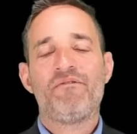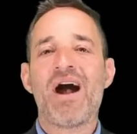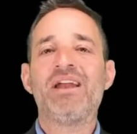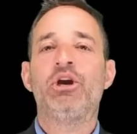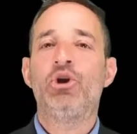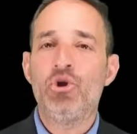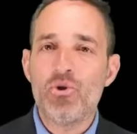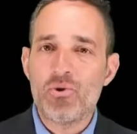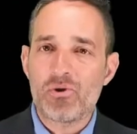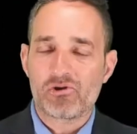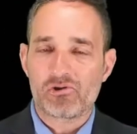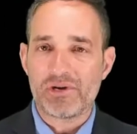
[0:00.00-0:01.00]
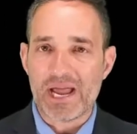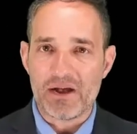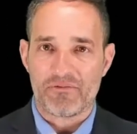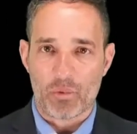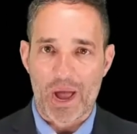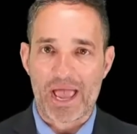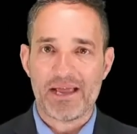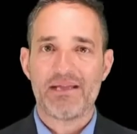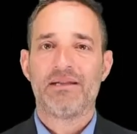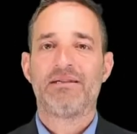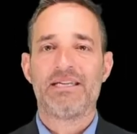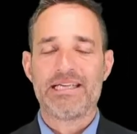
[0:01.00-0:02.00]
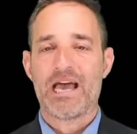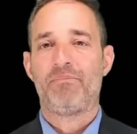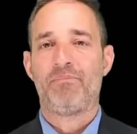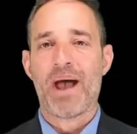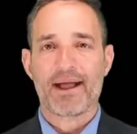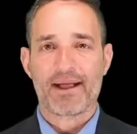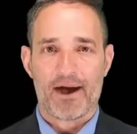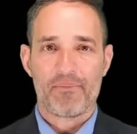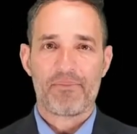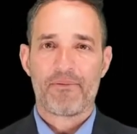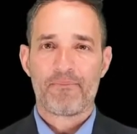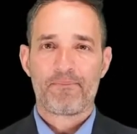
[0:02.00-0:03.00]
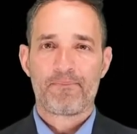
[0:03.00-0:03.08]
we find a new creative way to get back up.